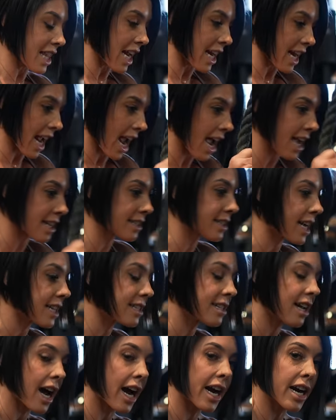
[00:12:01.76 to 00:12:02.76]
then as I
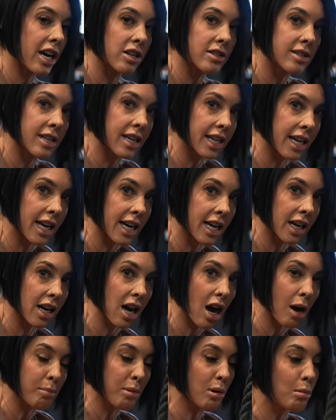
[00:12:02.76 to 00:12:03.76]
tire to get a
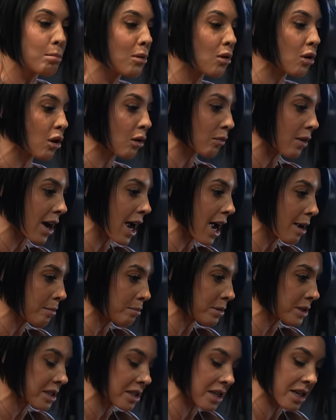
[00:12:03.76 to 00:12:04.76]
couple more
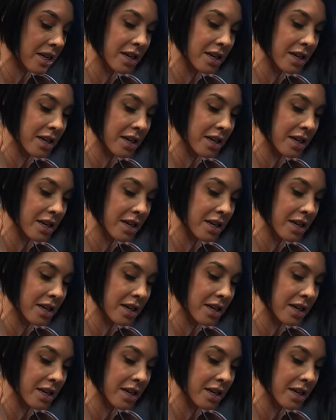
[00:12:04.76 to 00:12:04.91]
reps,